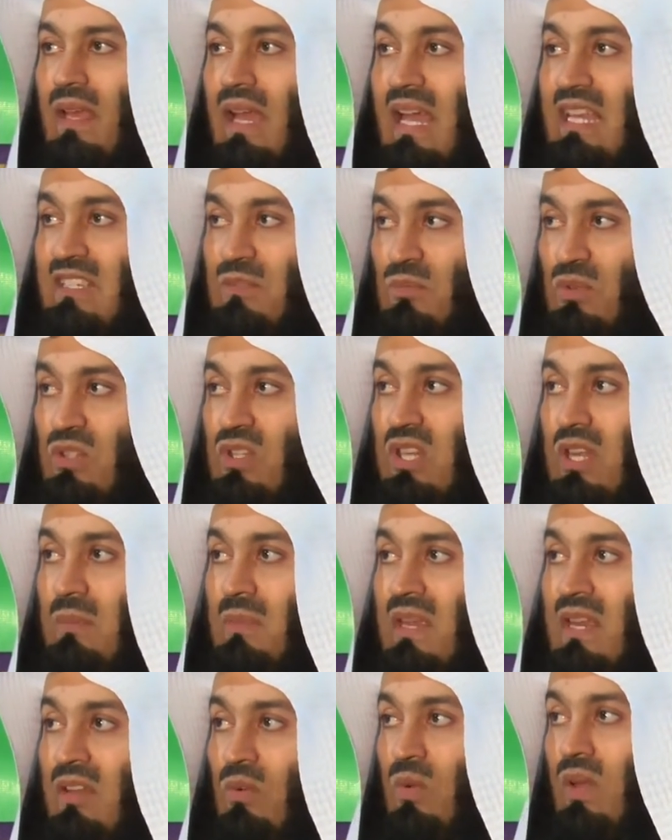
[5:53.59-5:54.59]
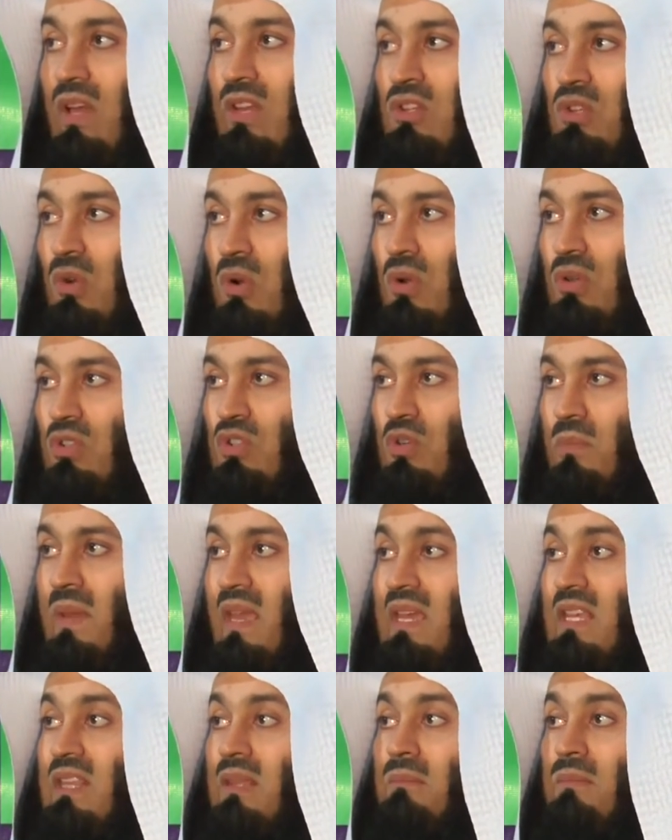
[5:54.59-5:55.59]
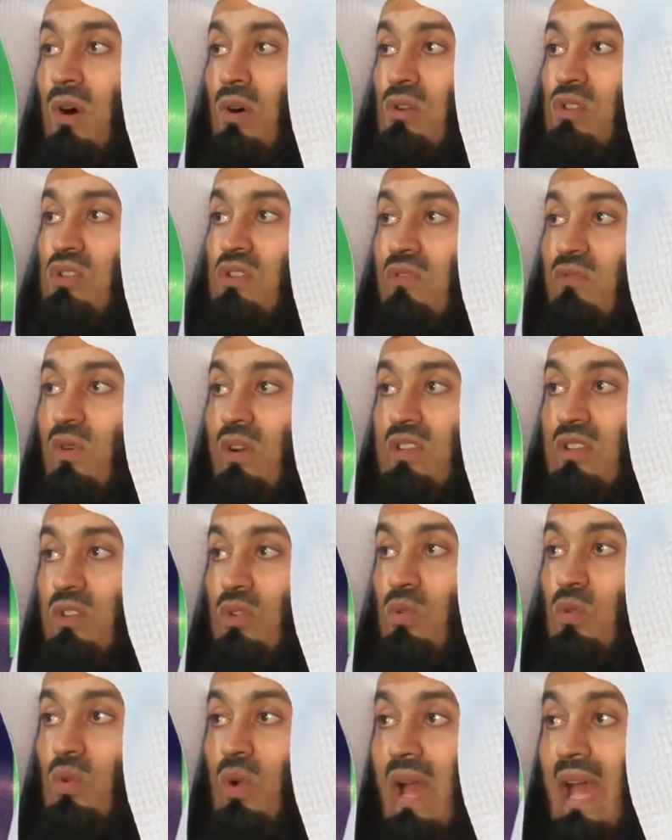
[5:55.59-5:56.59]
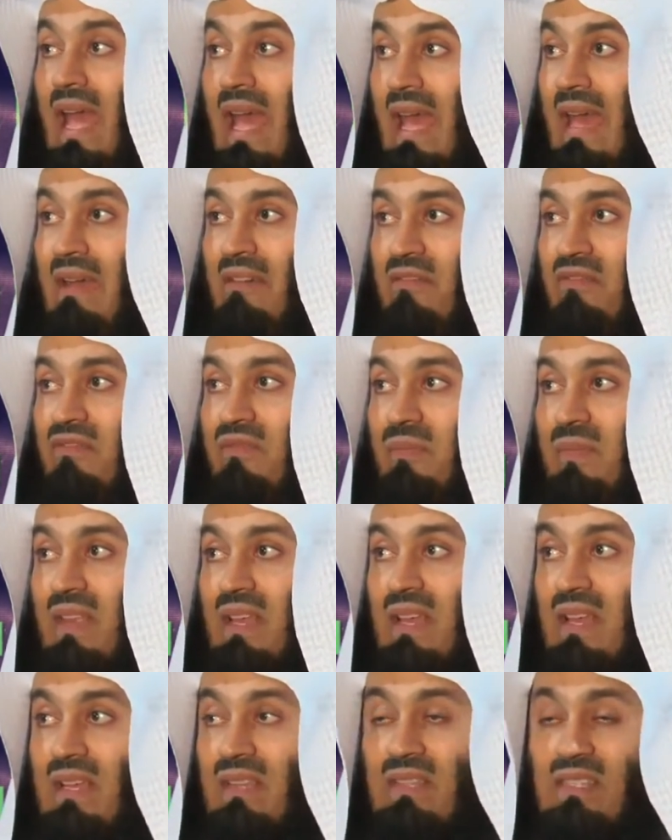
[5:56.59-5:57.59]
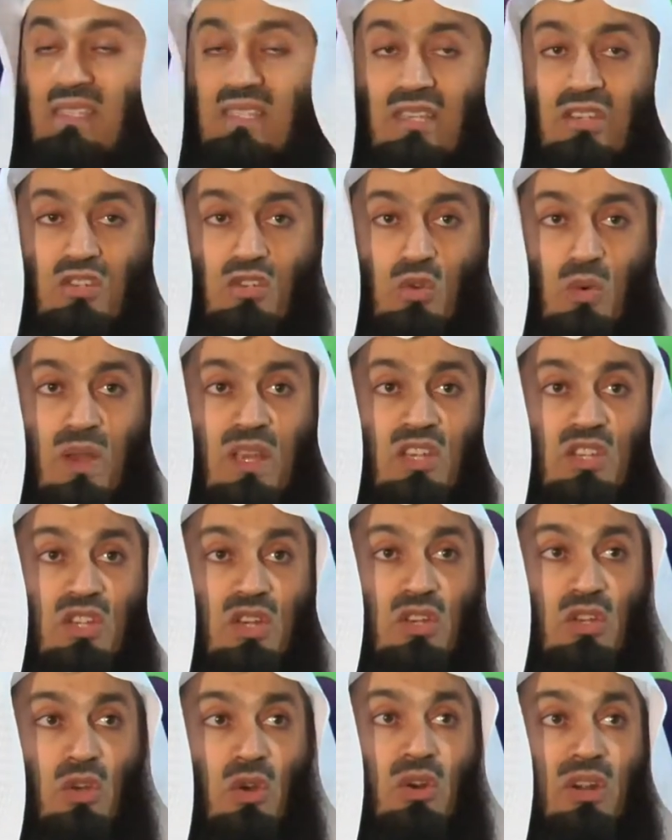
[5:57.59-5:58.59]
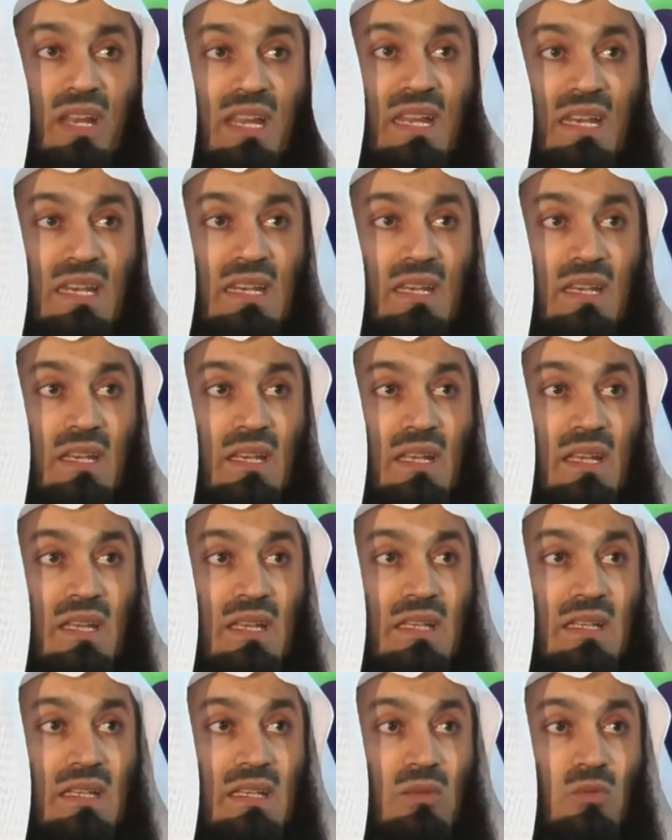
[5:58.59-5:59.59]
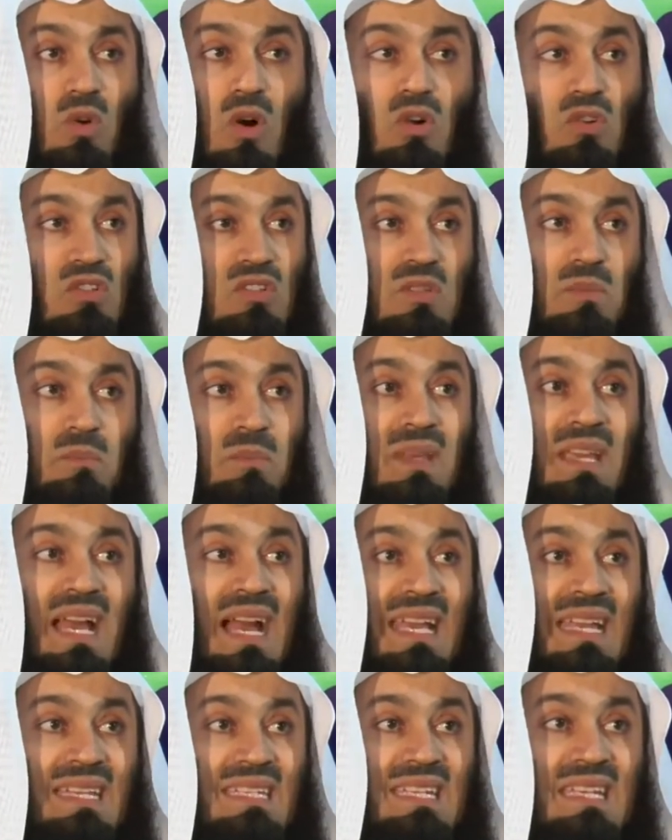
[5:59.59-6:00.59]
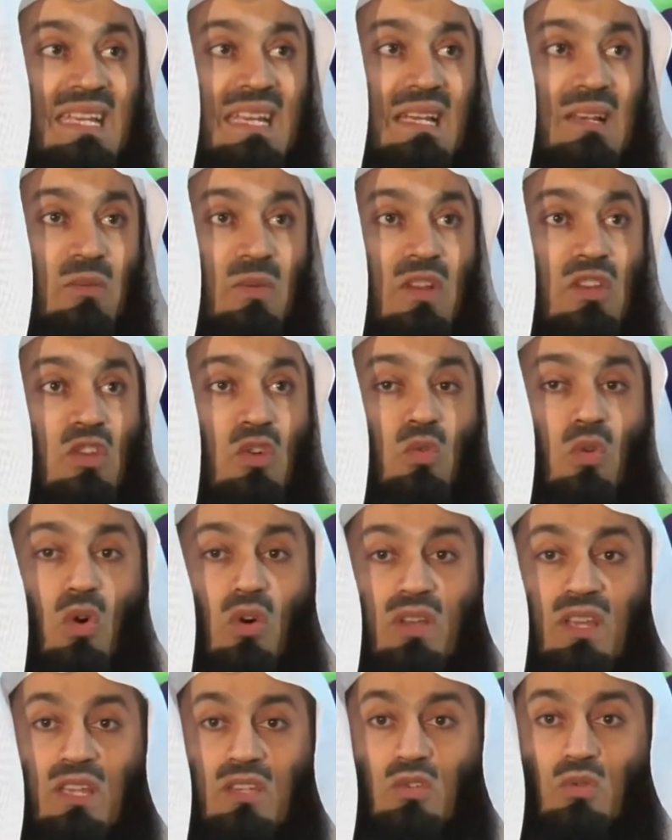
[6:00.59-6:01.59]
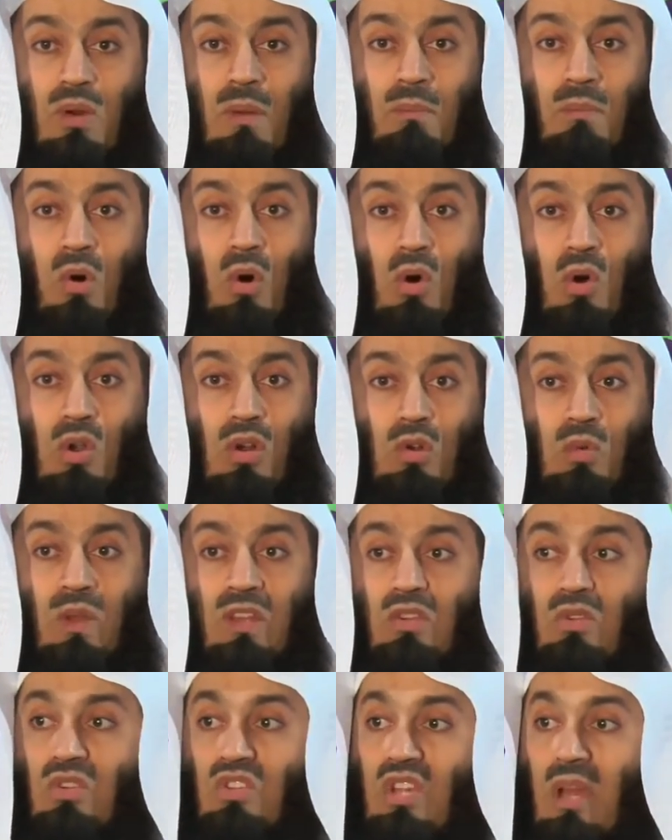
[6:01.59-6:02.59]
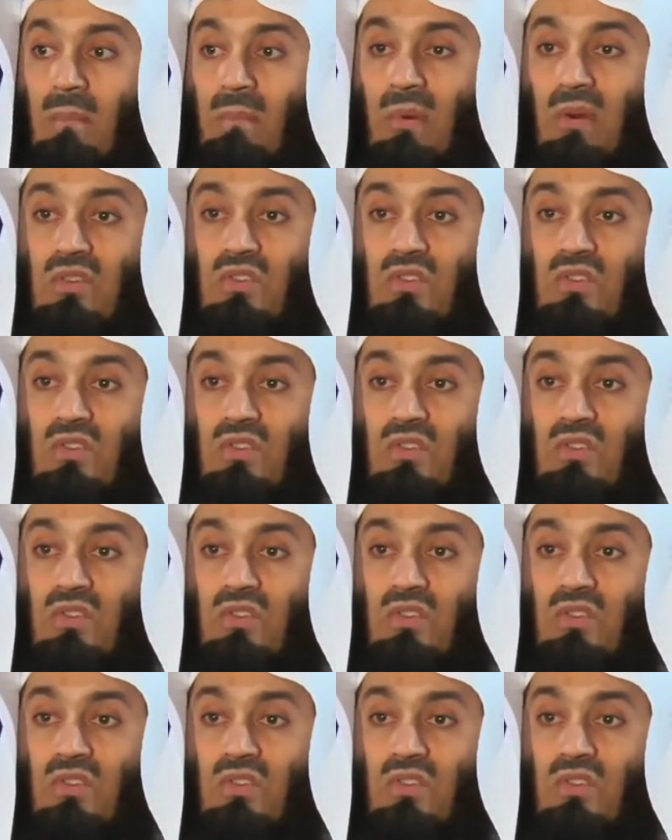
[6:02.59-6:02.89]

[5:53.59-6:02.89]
as Muslimin, we are taught to make the most of what you have. The situation you're in won't be ideal when you walk into a mall, when you jump